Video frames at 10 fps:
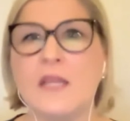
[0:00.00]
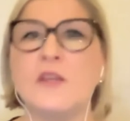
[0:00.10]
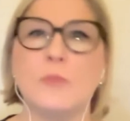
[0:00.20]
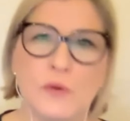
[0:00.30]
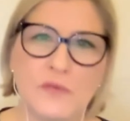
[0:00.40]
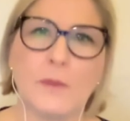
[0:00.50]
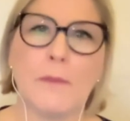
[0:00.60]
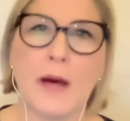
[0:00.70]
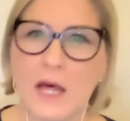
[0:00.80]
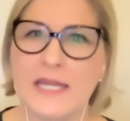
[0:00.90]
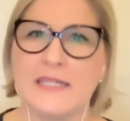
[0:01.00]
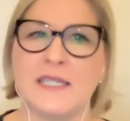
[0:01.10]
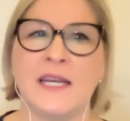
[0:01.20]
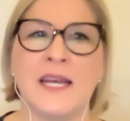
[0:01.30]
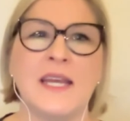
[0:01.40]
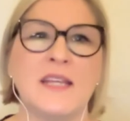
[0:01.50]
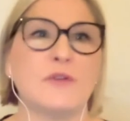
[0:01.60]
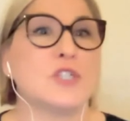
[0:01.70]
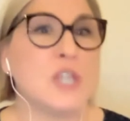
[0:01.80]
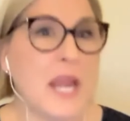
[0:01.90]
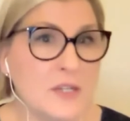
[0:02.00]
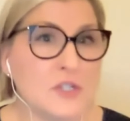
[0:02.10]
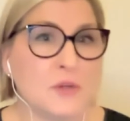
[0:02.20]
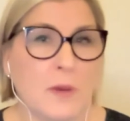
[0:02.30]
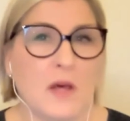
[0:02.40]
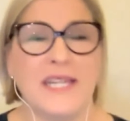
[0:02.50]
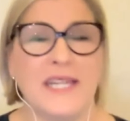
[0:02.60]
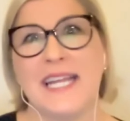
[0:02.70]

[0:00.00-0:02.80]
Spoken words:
you move your mind, or change your mind.